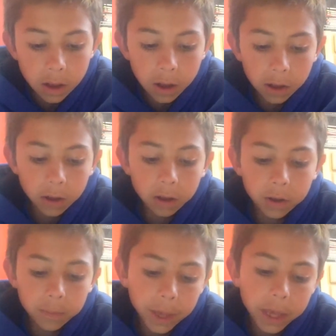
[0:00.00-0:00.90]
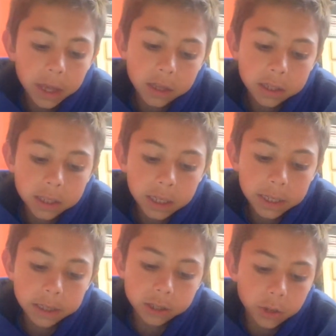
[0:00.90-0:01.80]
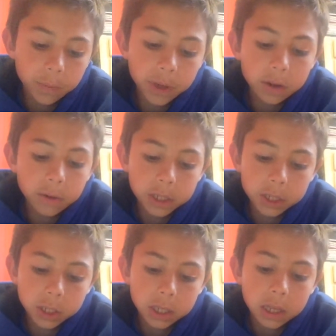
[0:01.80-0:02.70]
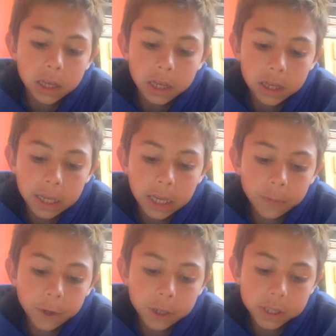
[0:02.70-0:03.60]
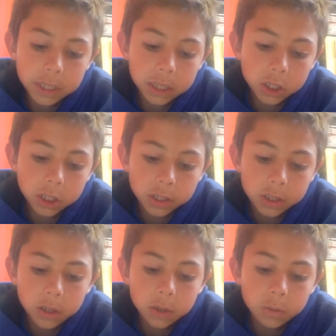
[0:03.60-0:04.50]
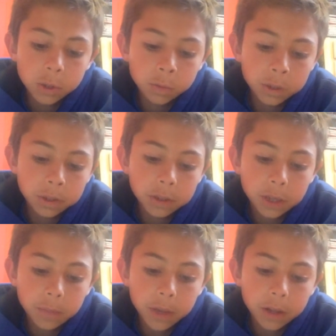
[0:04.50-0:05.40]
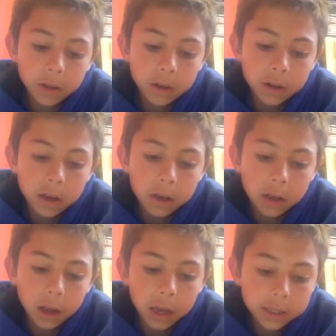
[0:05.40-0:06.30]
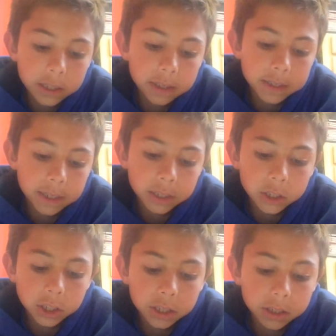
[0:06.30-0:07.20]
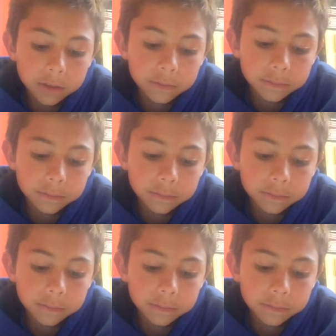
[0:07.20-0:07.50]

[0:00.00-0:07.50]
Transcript: Hannah said, here's a big question. Neymar or Sanchez? Which one do you like better? I said Sanchez.